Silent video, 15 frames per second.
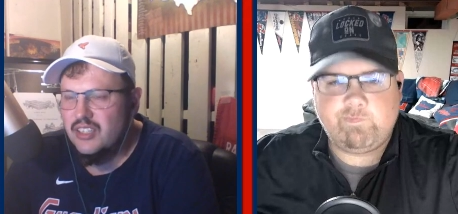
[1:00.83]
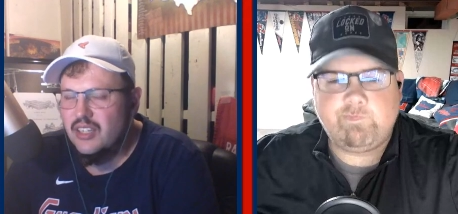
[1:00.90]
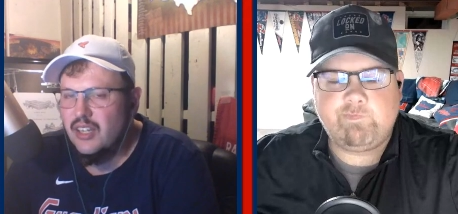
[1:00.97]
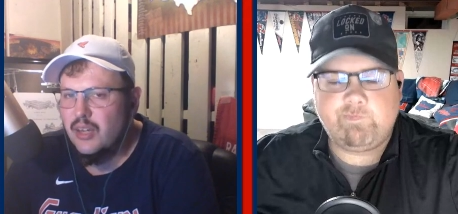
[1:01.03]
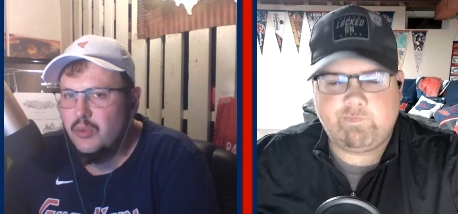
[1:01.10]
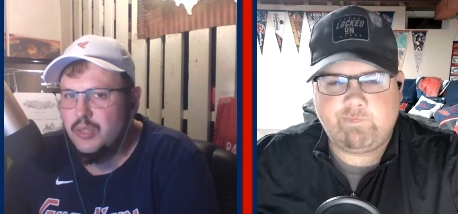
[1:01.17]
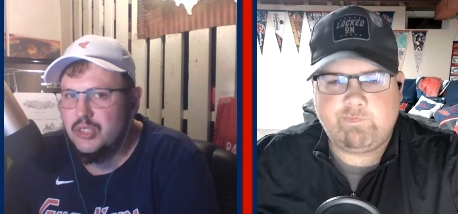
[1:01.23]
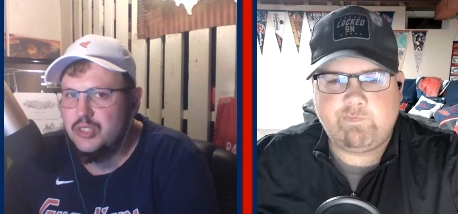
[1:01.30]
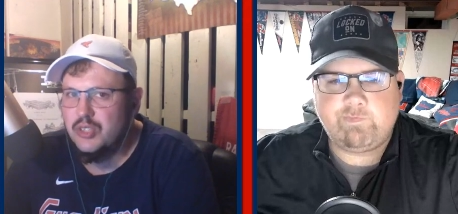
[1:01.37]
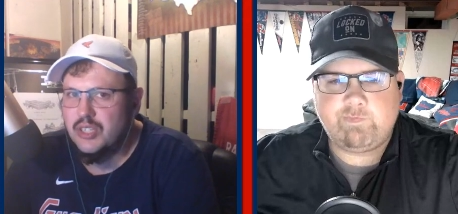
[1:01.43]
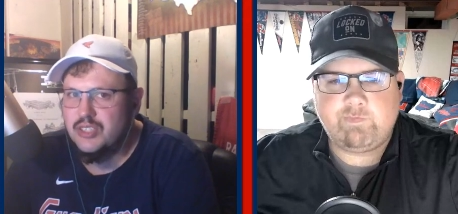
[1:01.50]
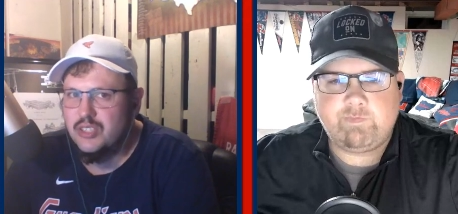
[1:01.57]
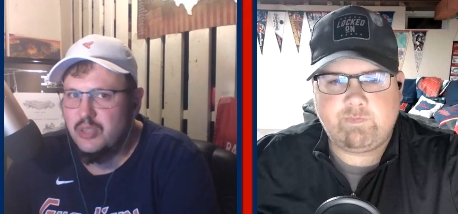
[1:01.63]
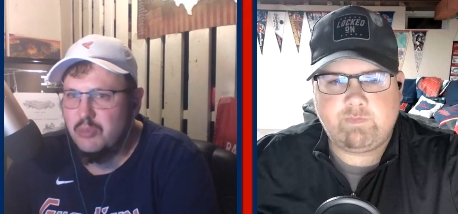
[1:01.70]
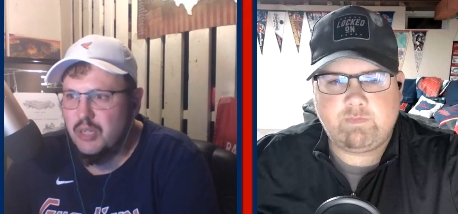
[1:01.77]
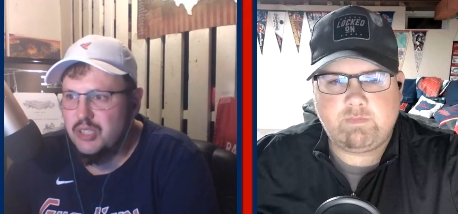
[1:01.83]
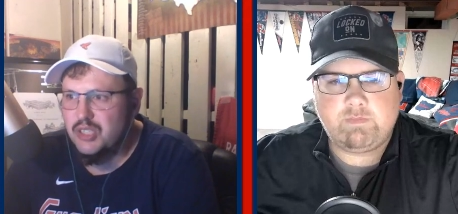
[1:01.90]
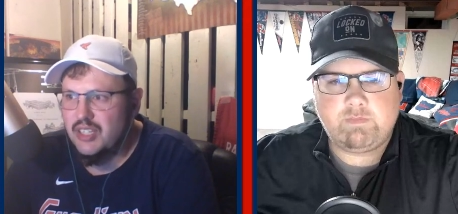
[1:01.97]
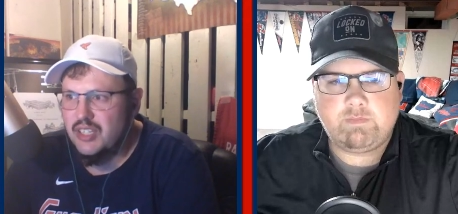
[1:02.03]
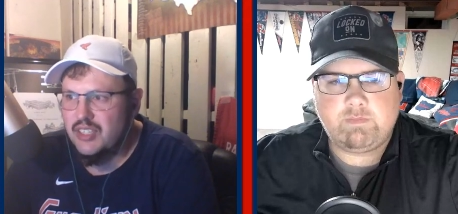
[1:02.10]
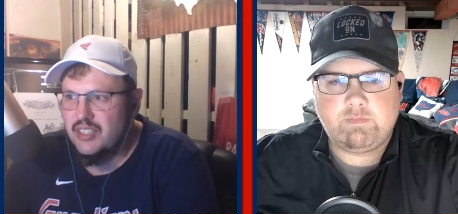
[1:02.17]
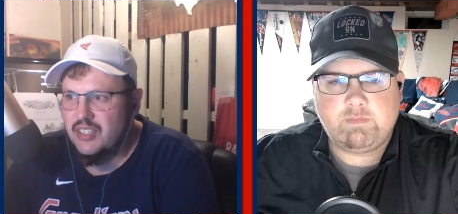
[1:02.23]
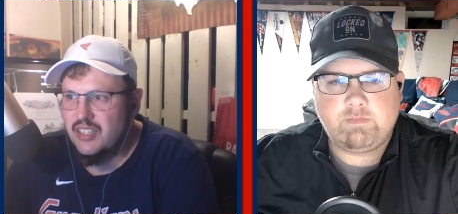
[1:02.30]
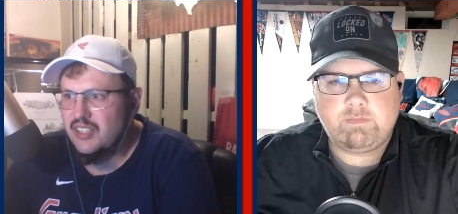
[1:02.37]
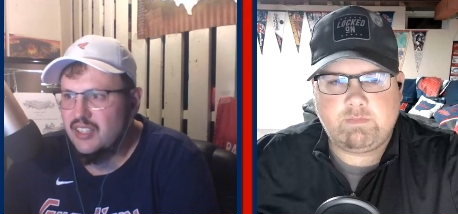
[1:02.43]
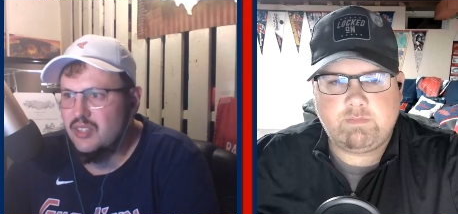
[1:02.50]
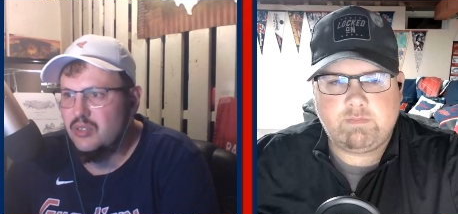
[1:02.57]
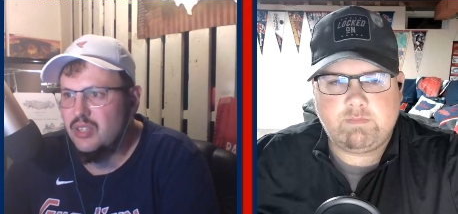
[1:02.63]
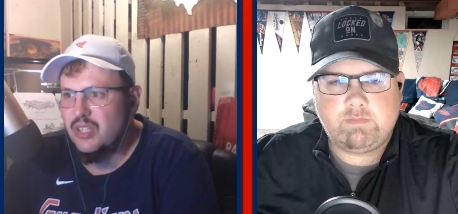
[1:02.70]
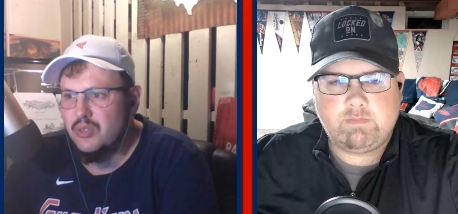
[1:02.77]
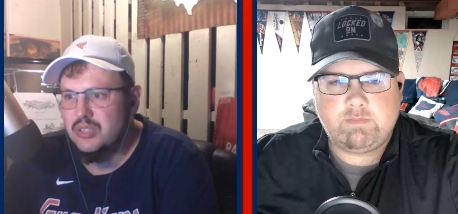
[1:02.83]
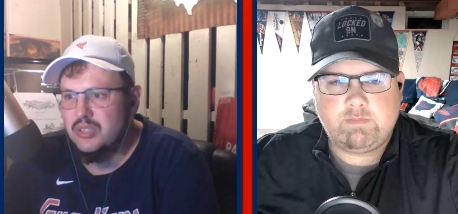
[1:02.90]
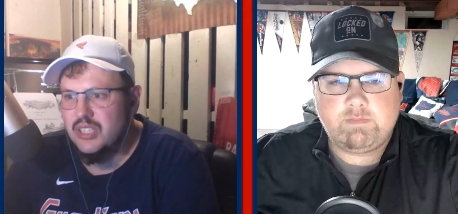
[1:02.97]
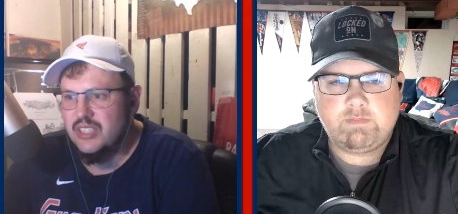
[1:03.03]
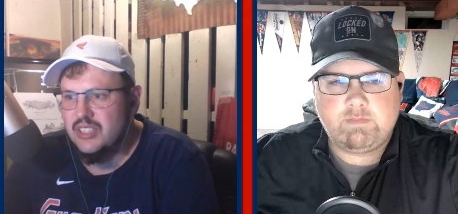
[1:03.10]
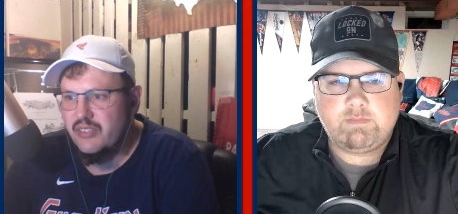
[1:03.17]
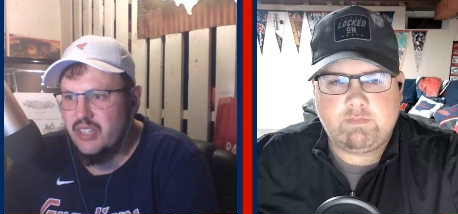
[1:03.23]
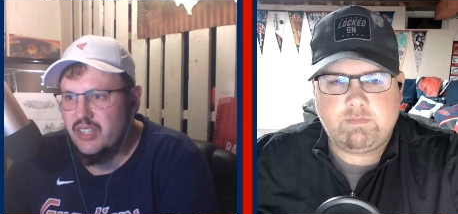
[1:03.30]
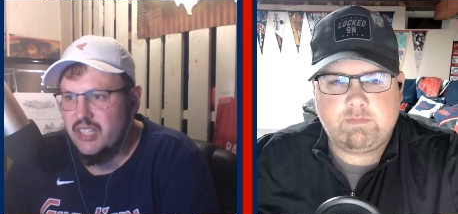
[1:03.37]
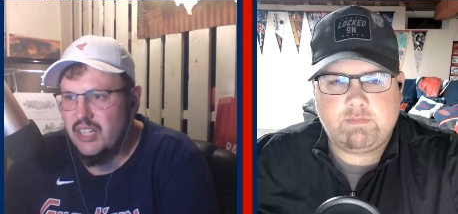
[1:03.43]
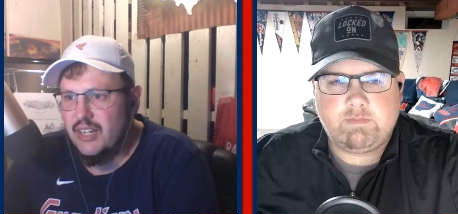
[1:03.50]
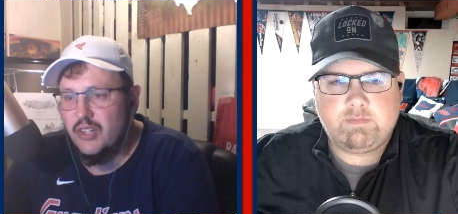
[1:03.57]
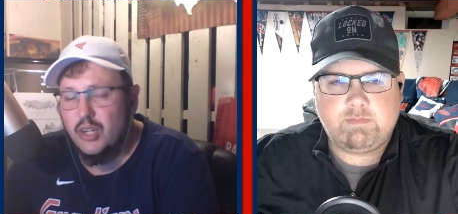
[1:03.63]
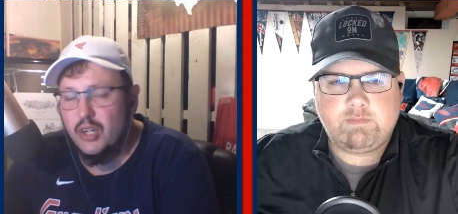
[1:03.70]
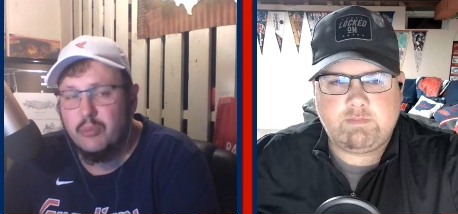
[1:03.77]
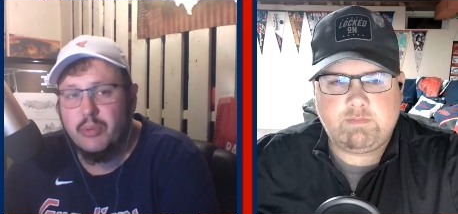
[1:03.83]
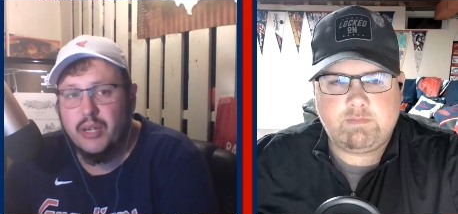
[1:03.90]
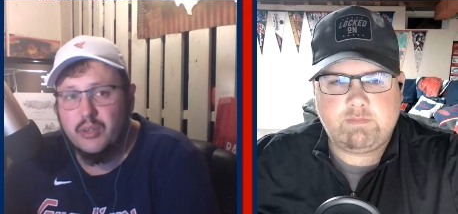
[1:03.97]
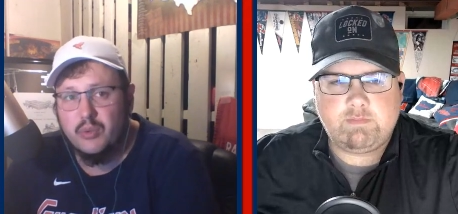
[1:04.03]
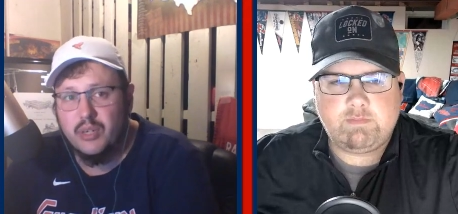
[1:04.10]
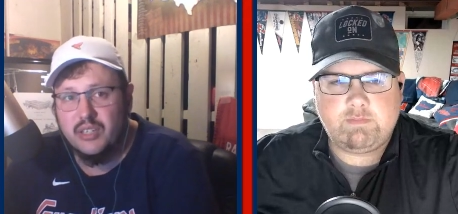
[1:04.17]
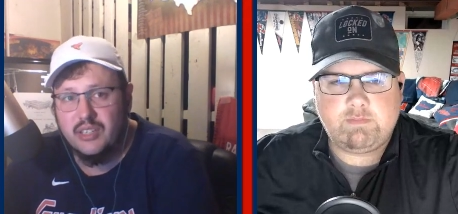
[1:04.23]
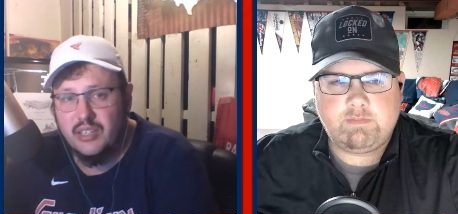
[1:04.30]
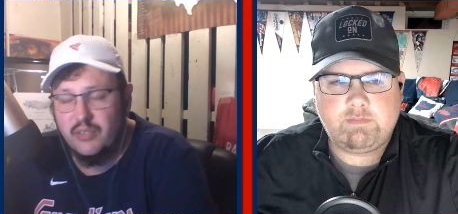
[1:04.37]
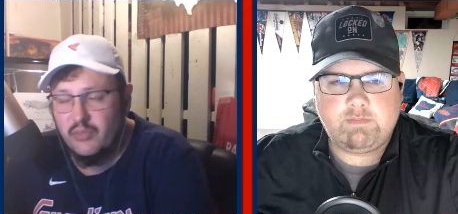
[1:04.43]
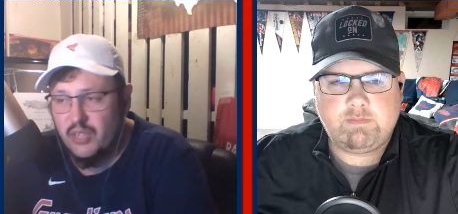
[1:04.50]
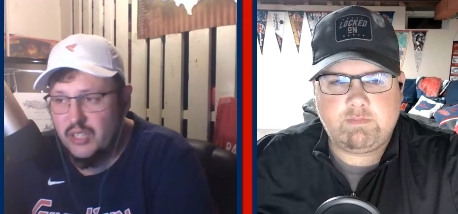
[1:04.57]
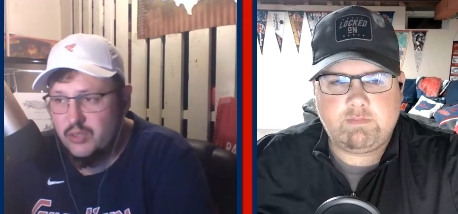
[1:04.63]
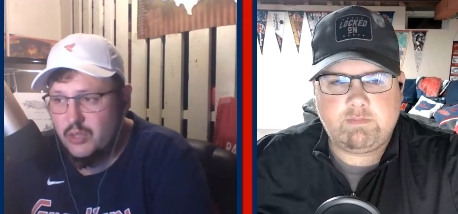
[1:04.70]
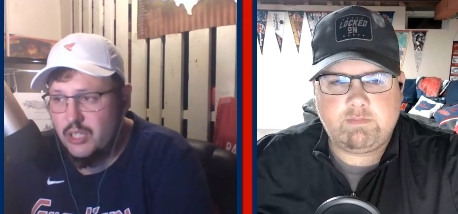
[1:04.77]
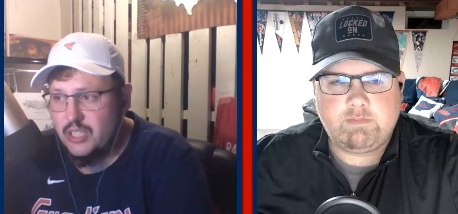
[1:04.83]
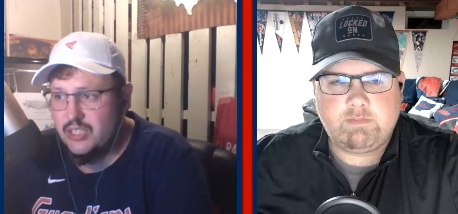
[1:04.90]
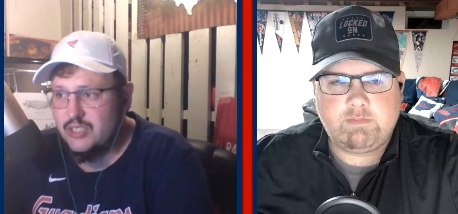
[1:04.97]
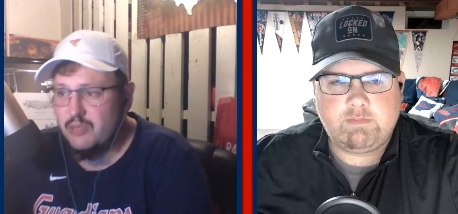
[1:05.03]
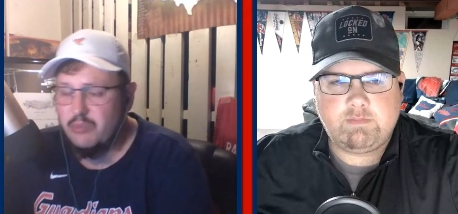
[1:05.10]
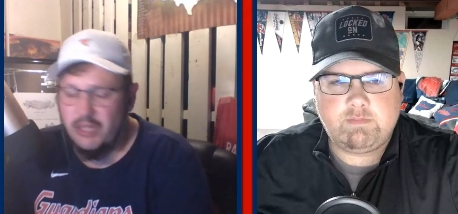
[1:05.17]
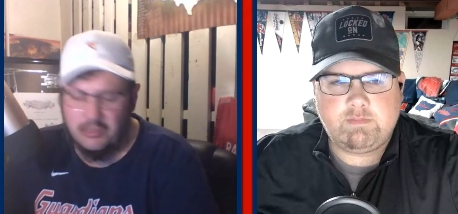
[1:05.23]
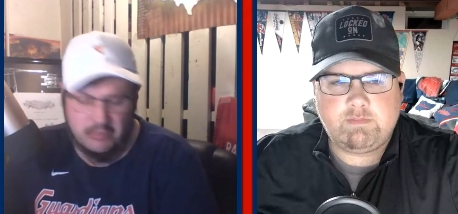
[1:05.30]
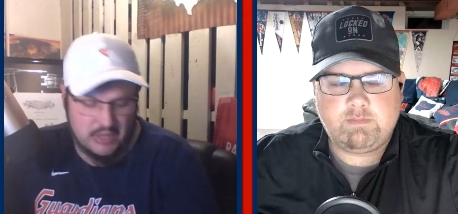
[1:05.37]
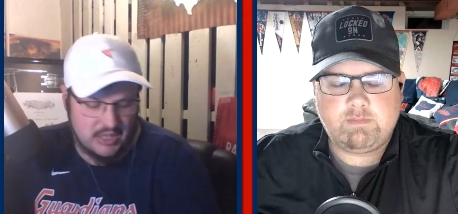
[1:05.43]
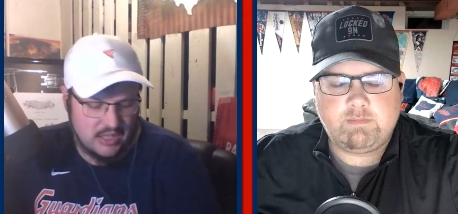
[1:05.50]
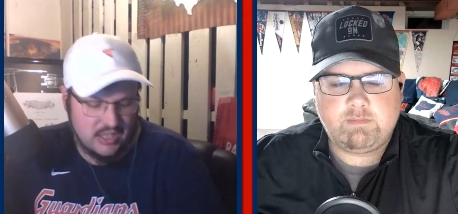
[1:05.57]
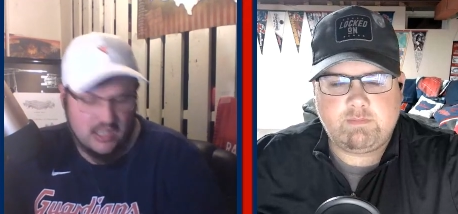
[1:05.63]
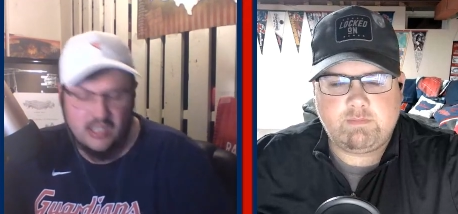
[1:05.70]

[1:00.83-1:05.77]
Speaker 1: I wouldn't stress too much on it. I do think Jose is having a down year, but I do want to thank you for that tweet because it made me